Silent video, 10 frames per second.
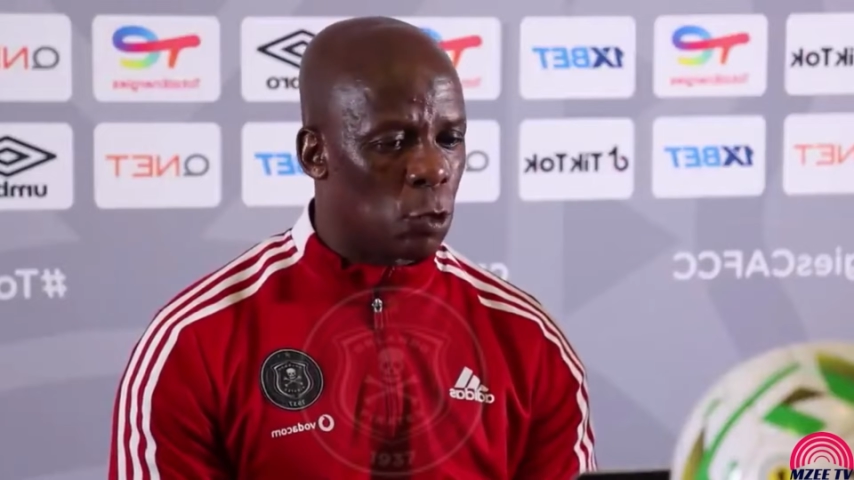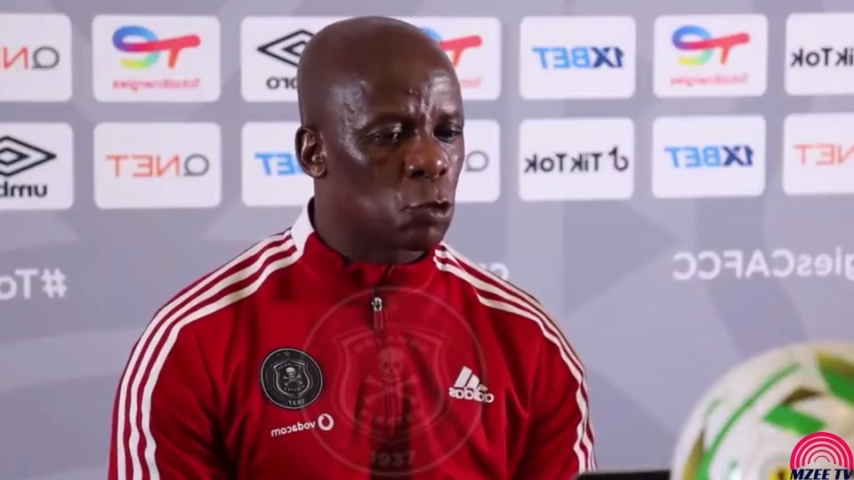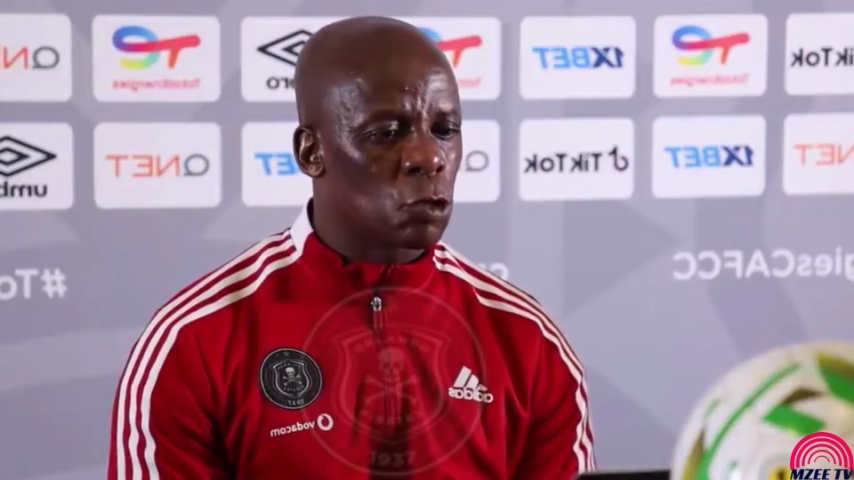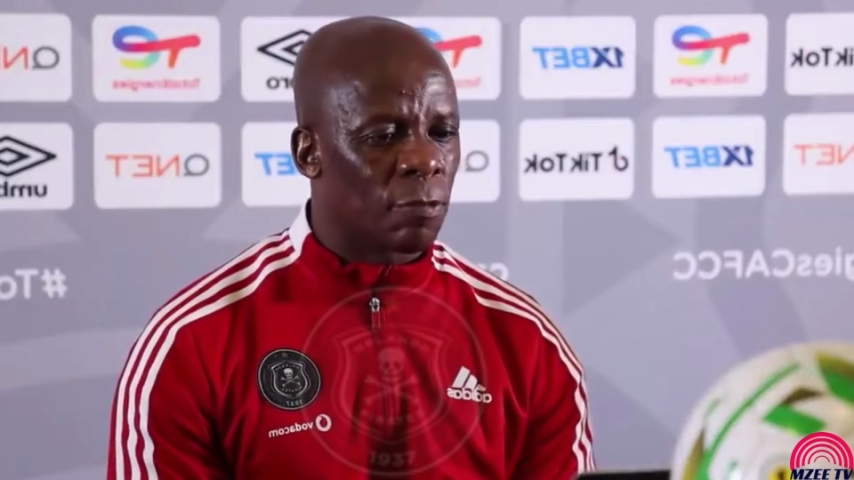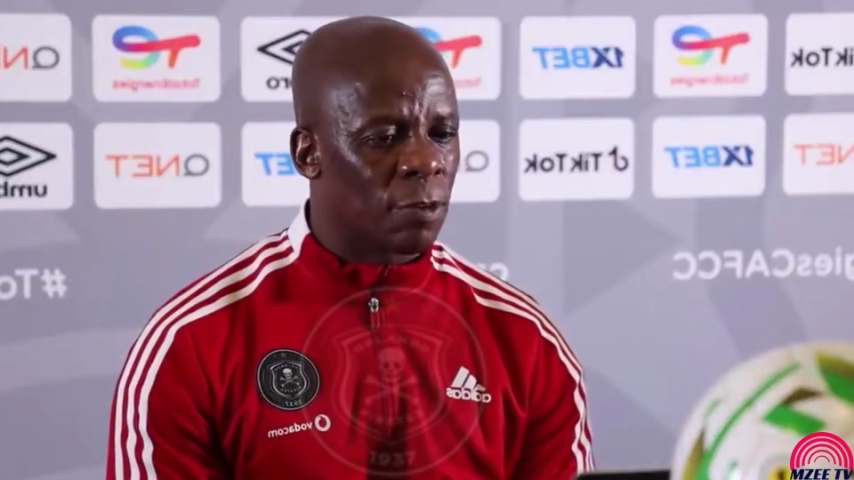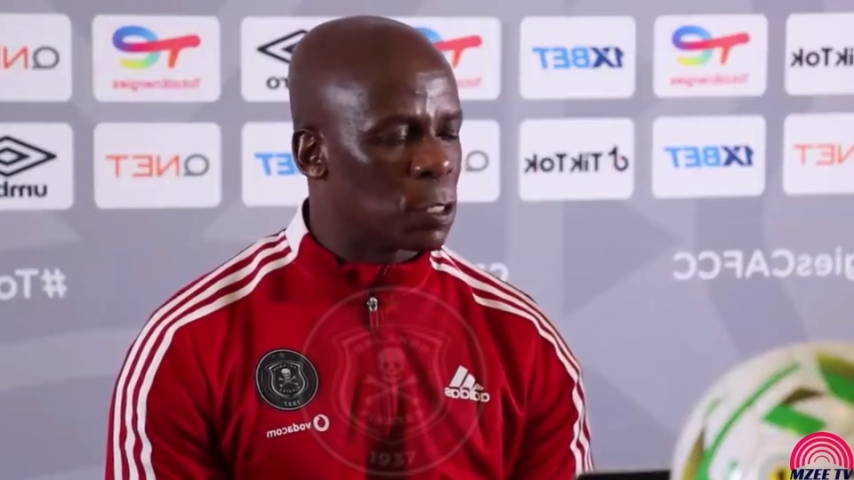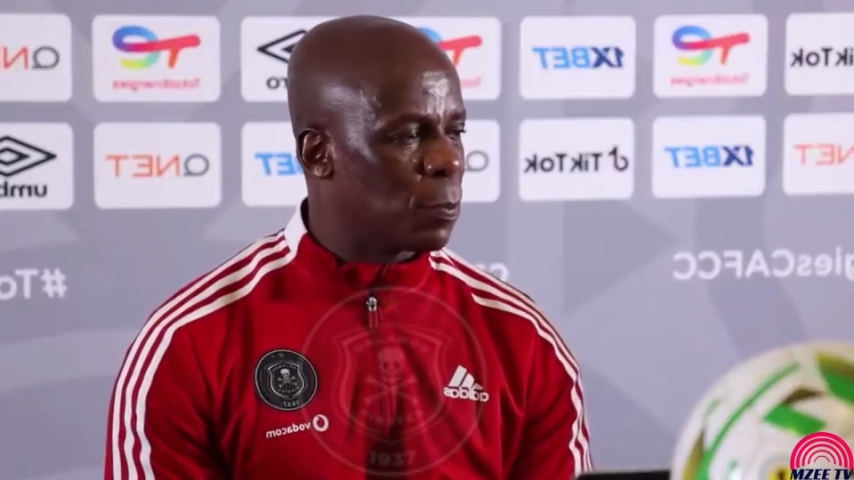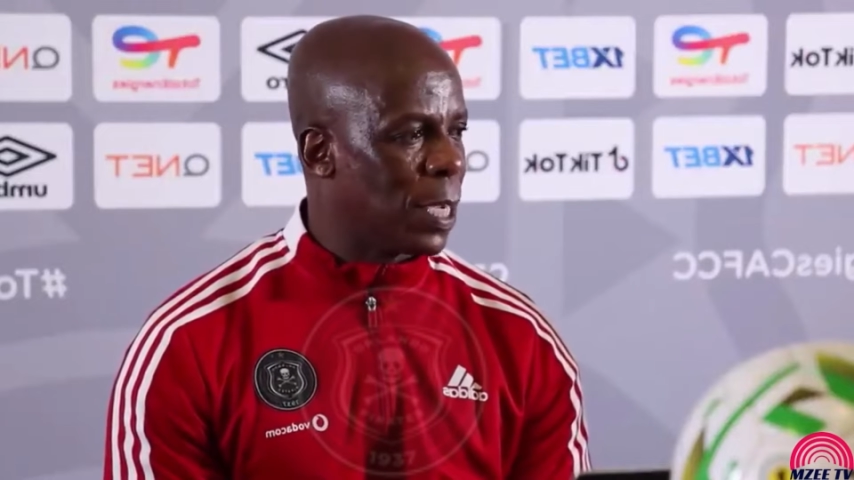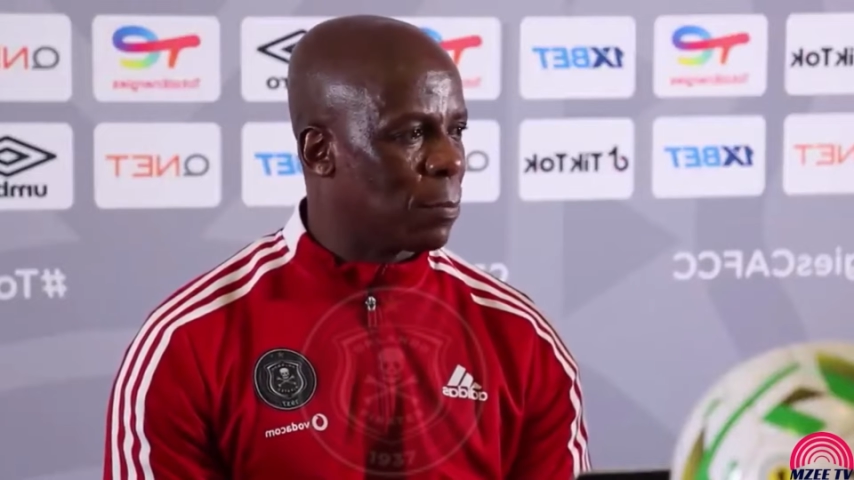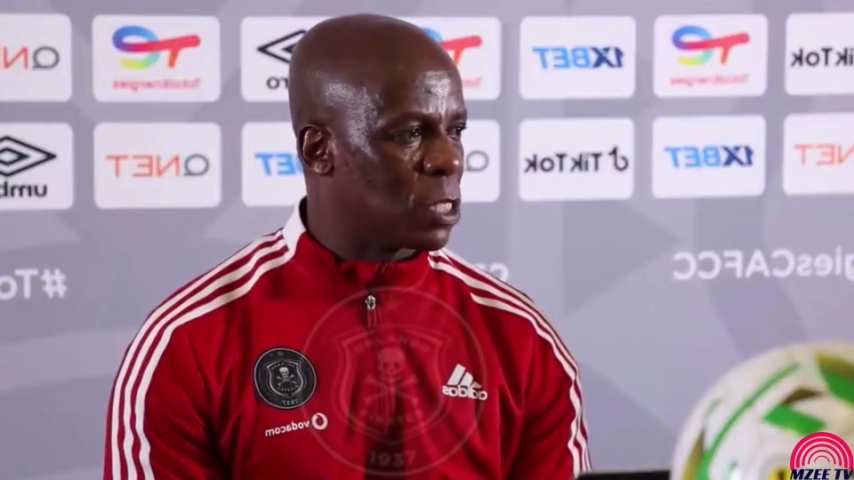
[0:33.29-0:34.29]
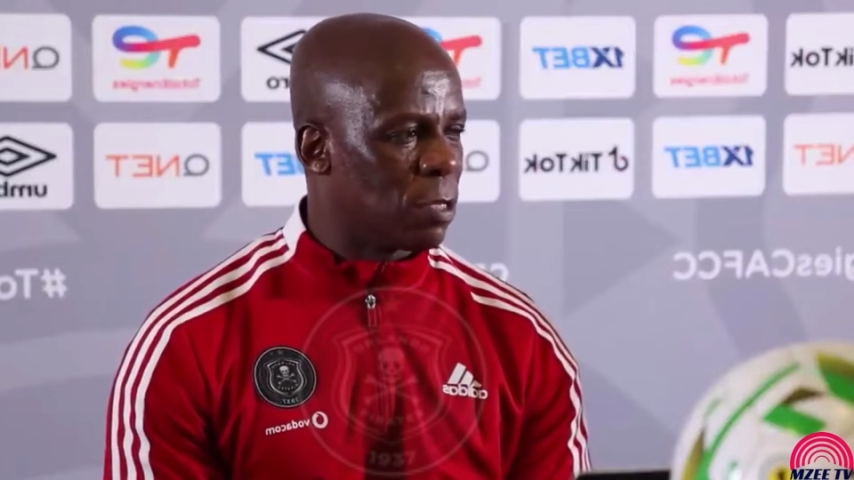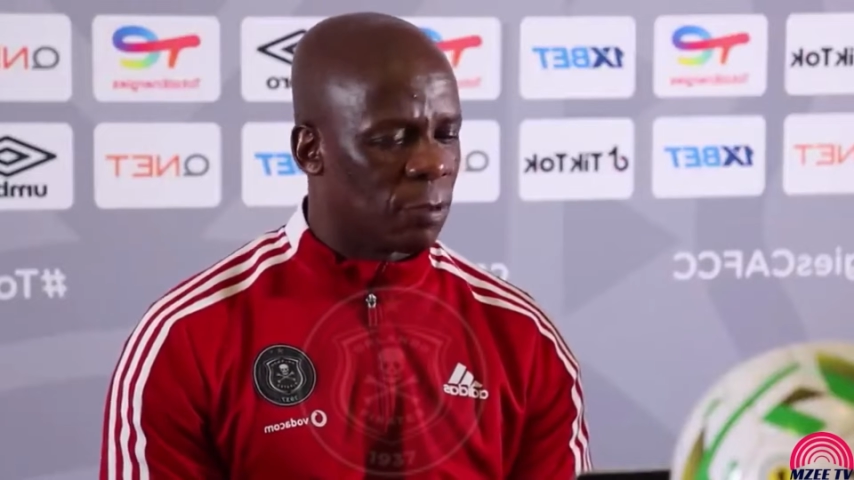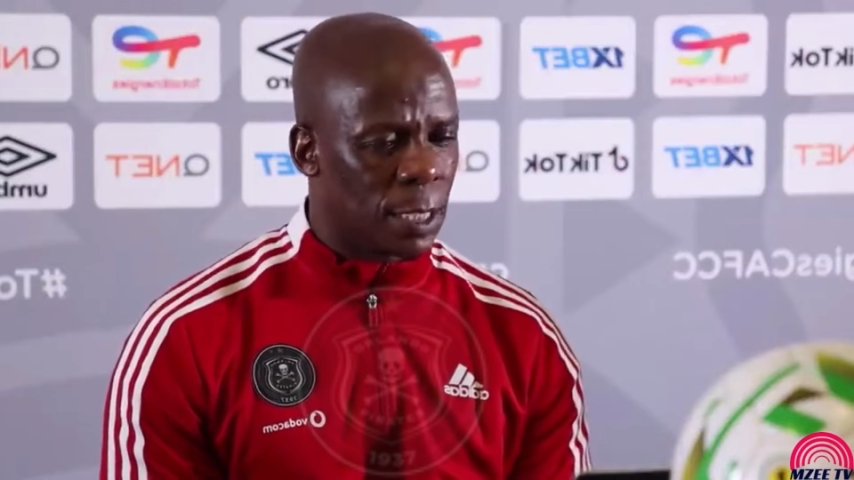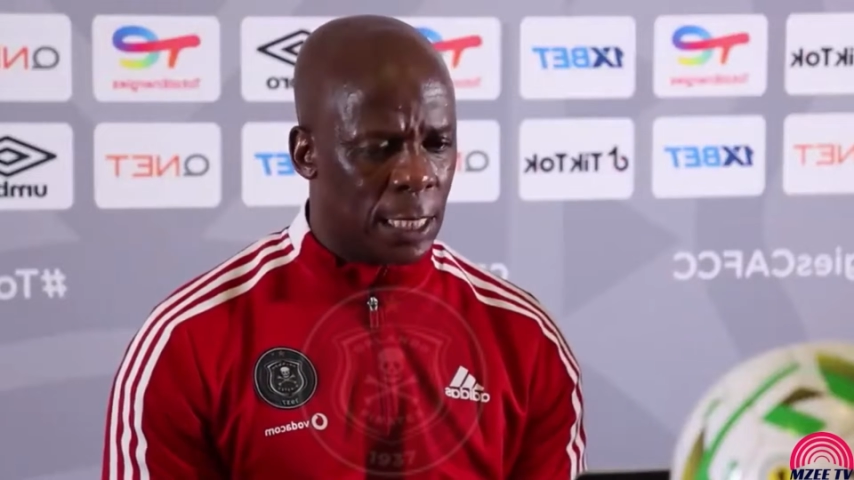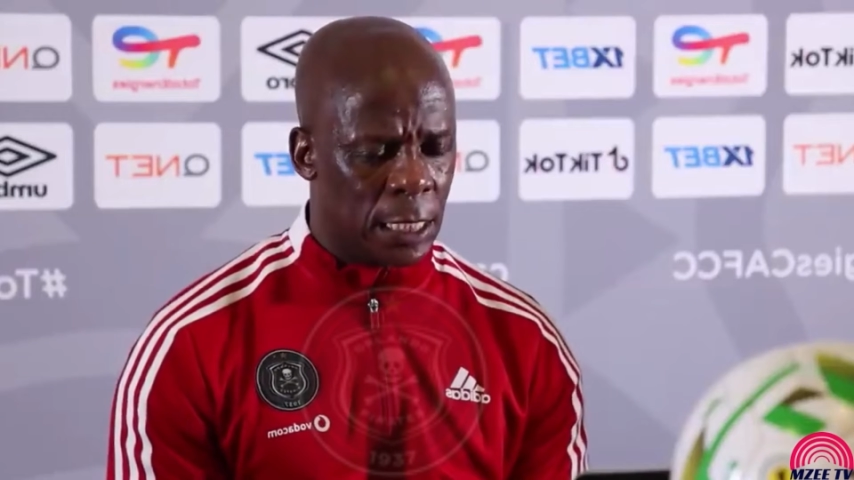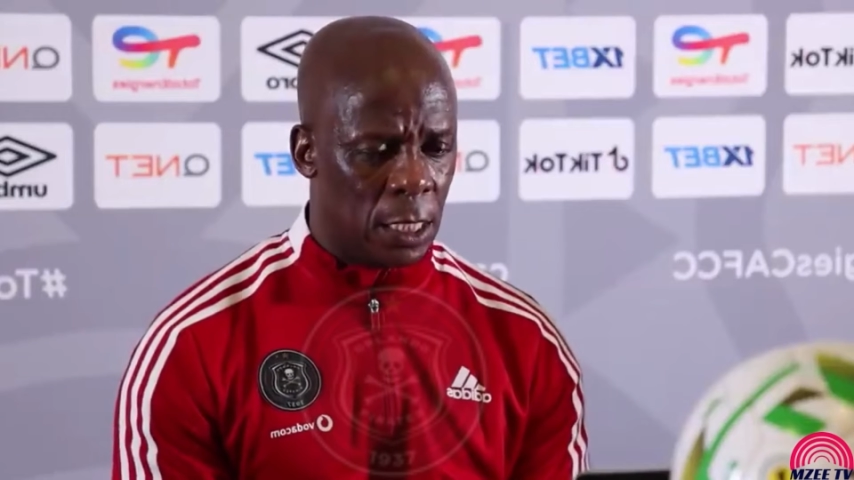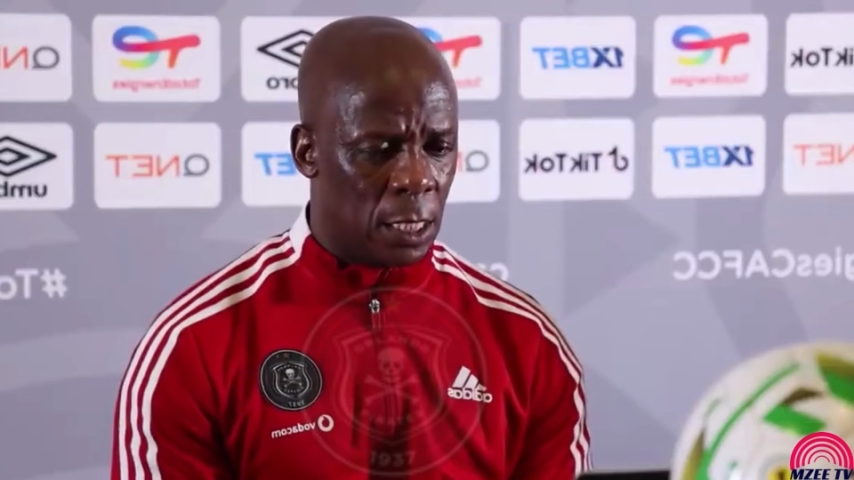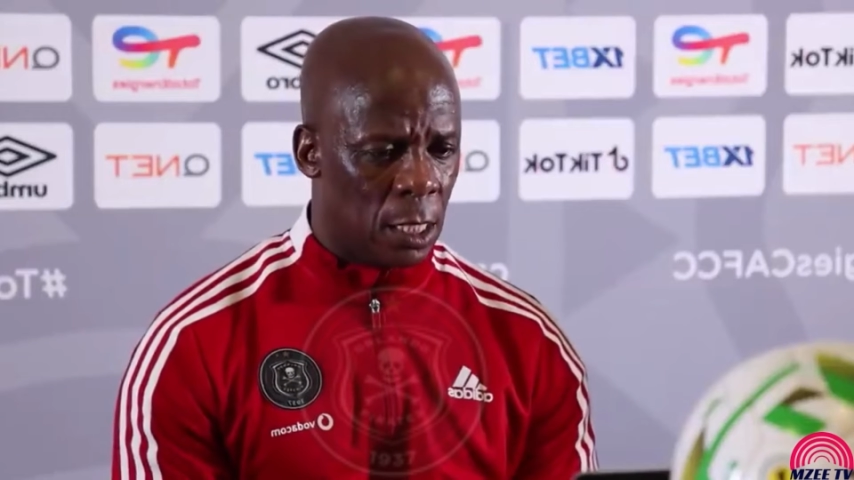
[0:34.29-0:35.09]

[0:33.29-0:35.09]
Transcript: looks obvious becomes difficult.